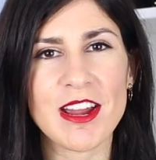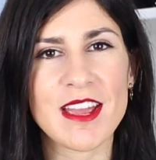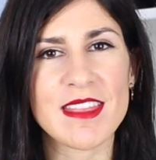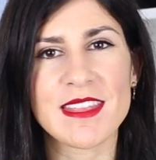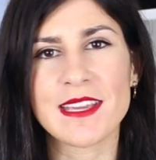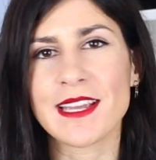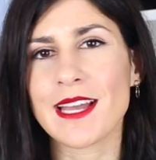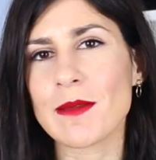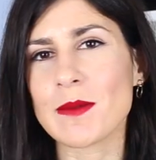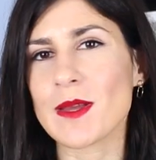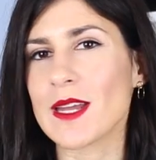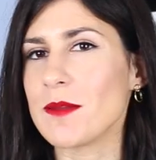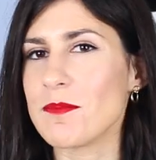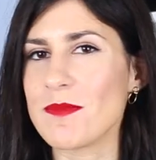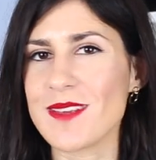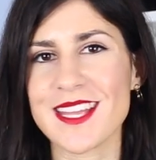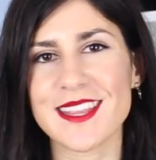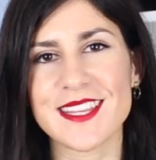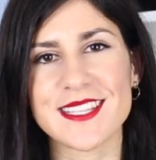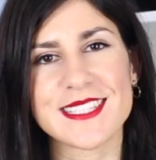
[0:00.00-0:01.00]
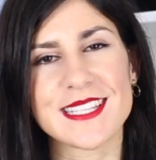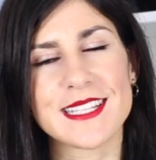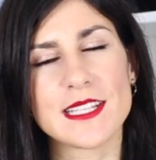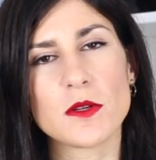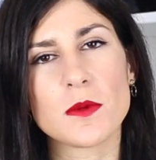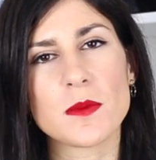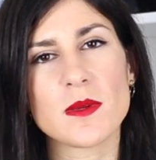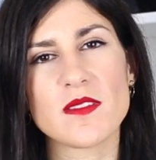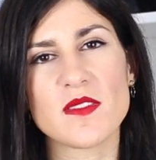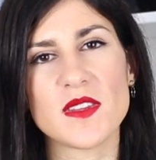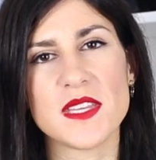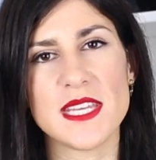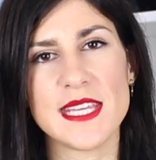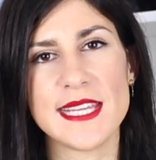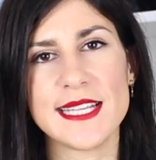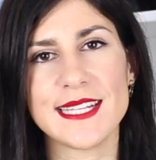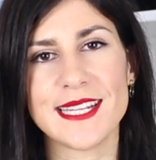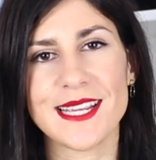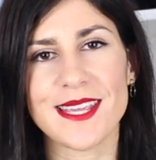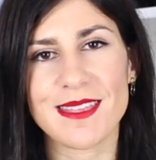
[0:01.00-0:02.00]
I think I'm going to make this a little bit of a
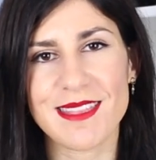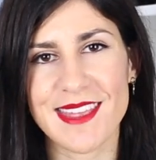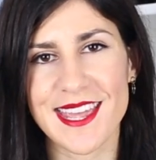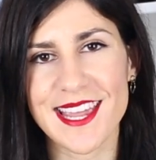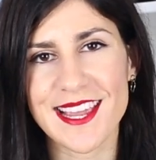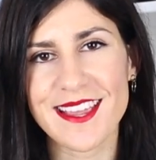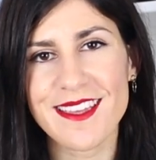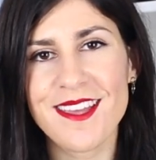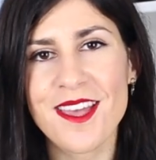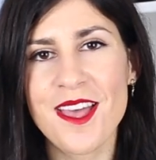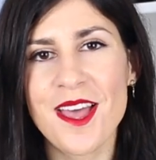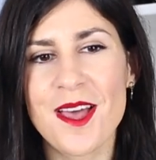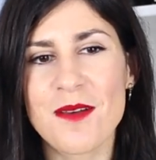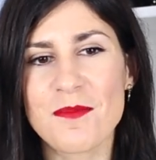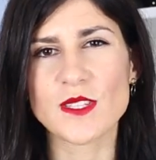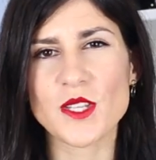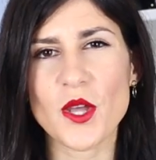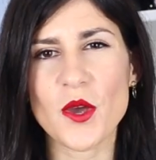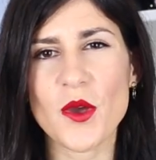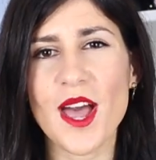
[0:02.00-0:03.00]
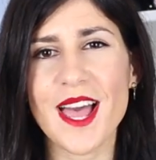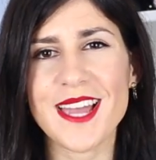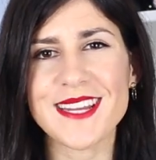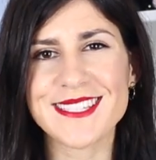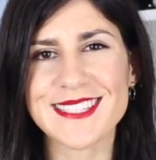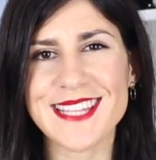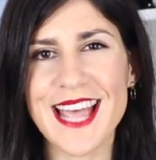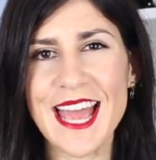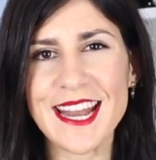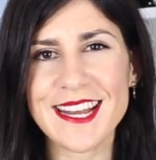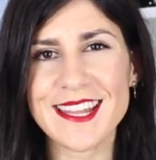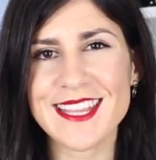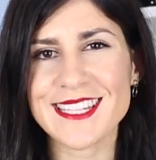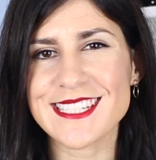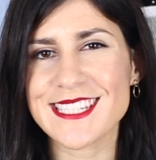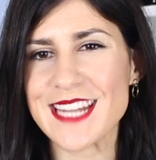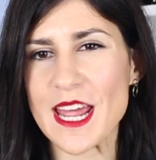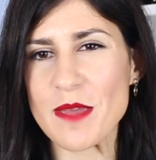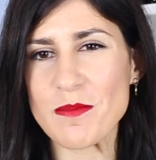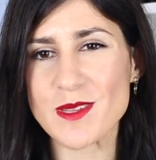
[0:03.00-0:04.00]
yearly thing. So I decided that
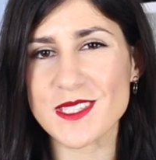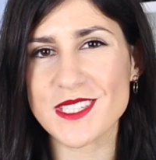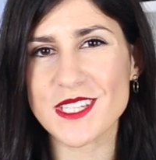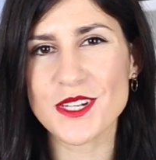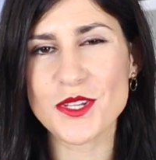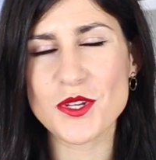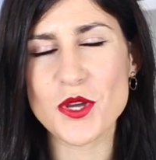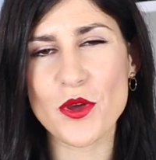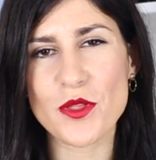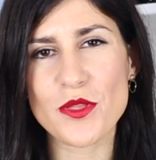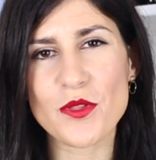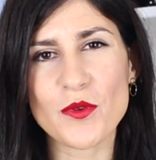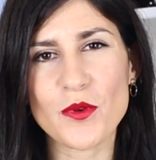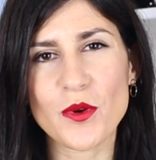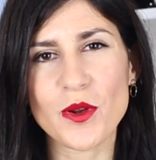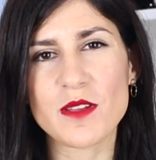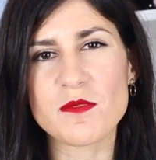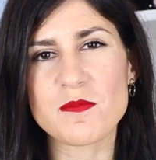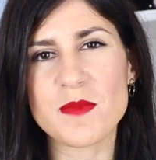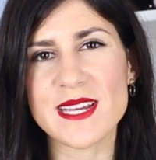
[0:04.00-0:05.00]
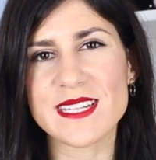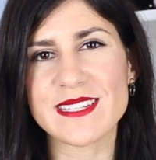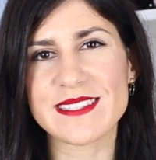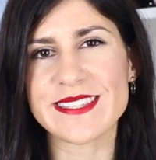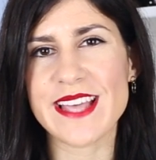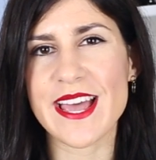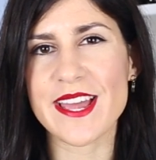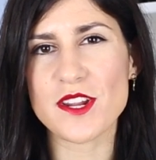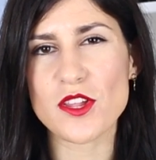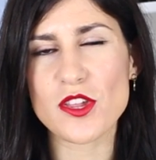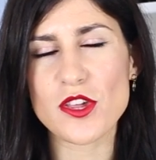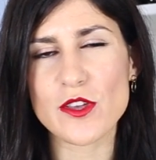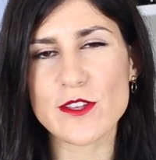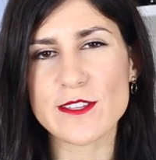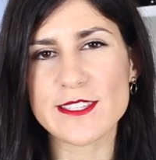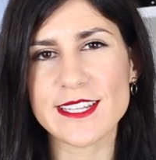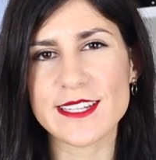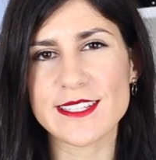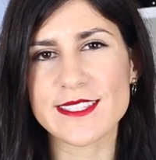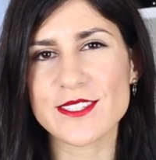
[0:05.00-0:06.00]
today I'm just going to go through all of my designer
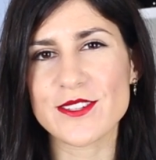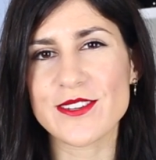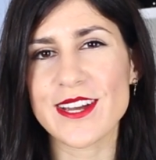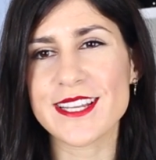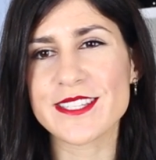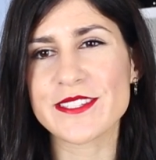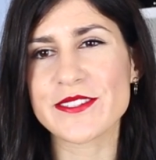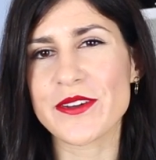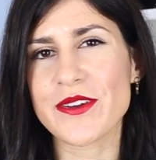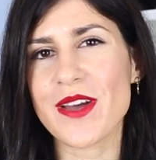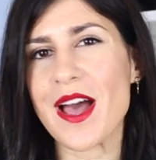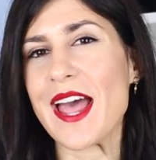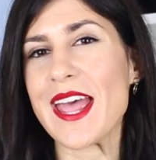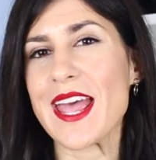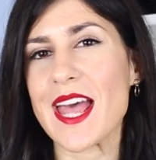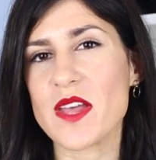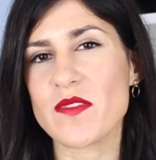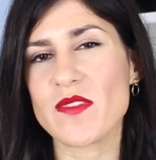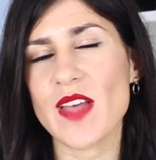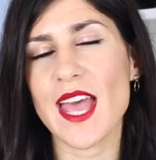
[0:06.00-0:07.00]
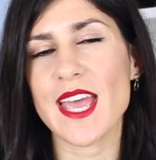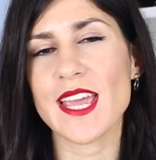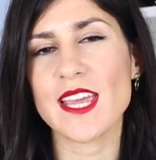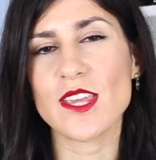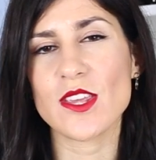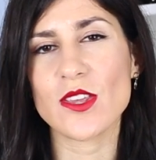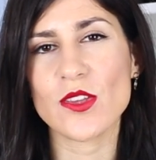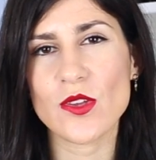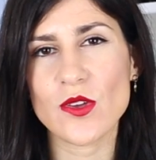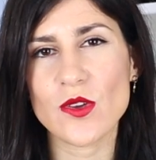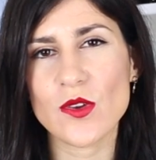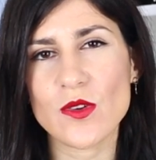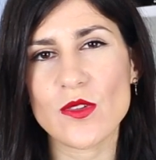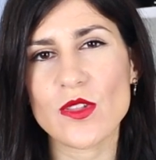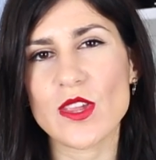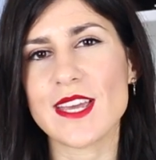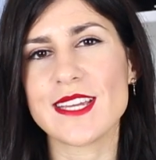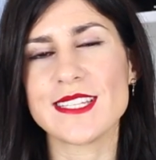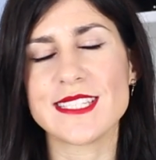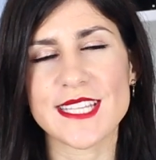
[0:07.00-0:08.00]
shoes because you guys know I have a
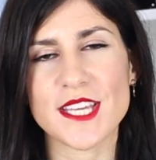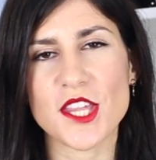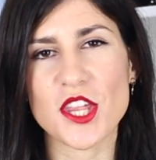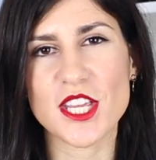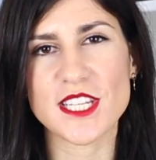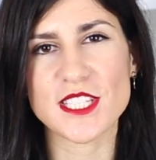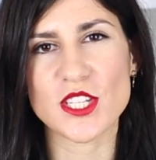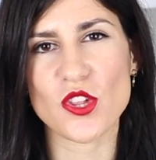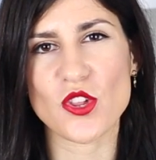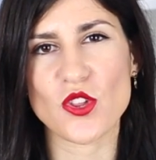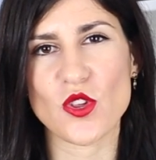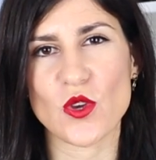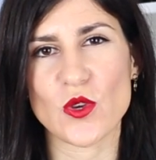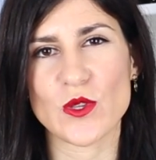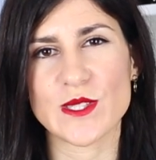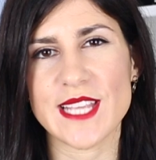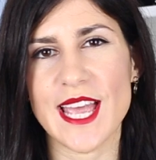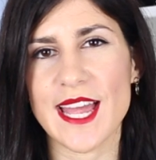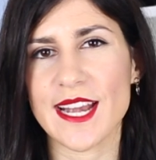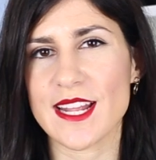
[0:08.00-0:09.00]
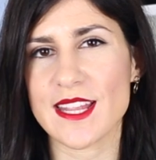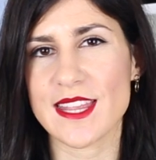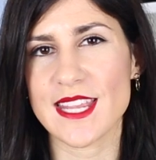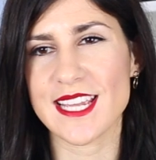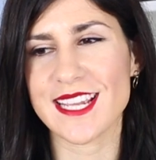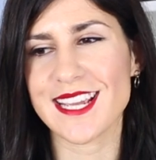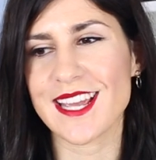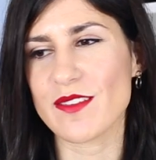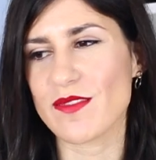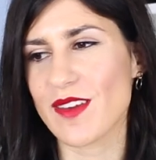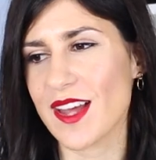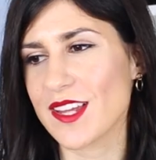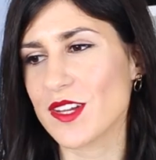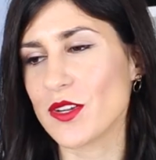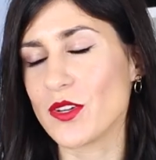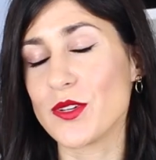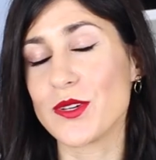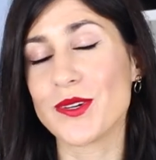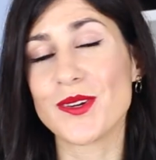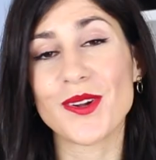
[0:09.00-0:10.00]
huge addiction to shoes, and I think if I
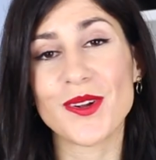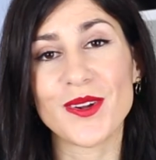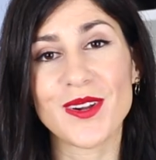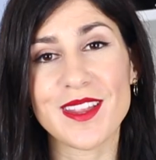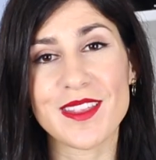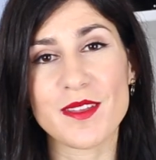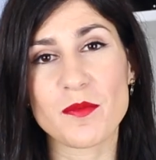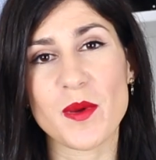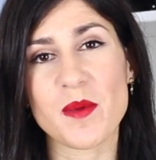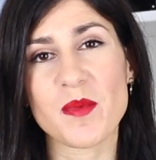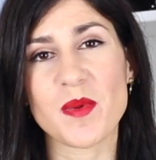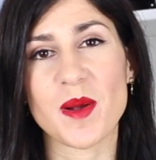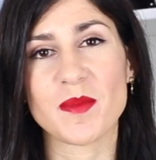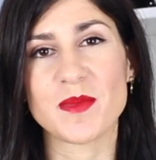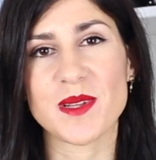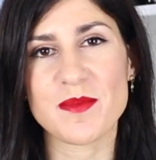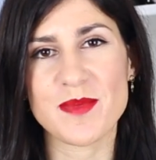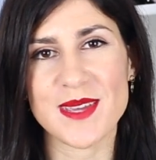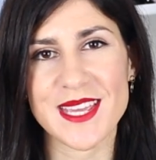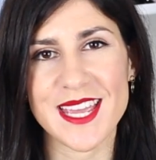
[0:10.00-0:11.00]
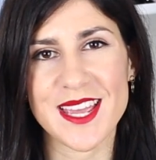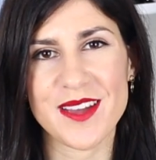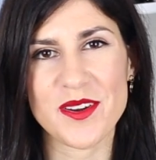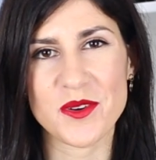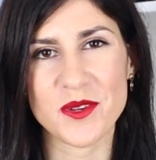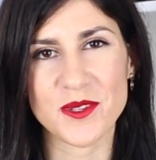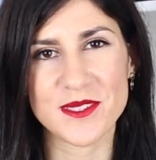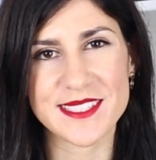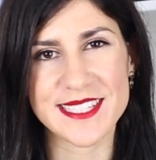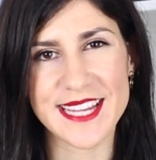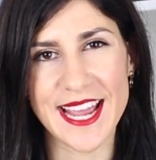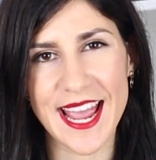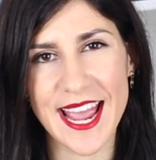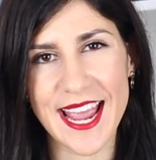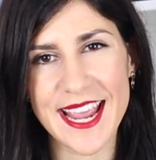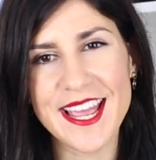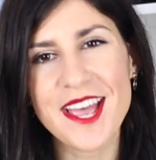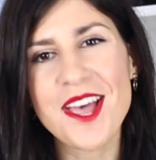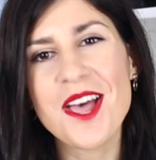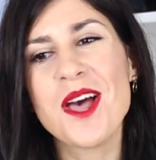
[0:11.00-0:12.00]
included all of them we'd probably be here all
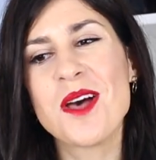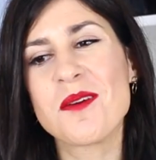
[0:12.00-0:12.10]
day.